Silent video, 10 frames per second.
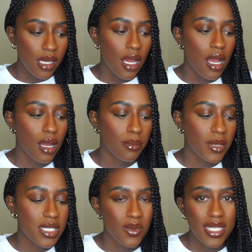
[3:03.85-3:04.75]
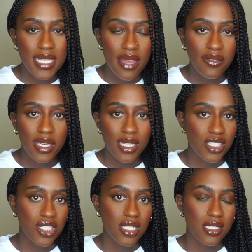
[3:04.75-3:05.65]
Because when it's heavy, it's
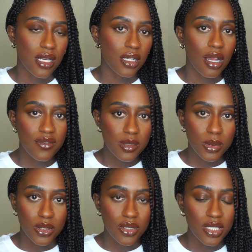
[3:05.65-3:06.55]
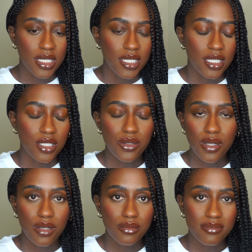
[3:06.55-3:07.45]
just uncomfortable.
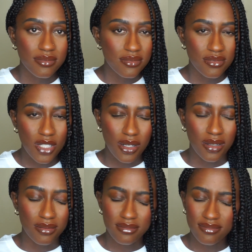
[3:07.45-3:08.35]
Y'all know.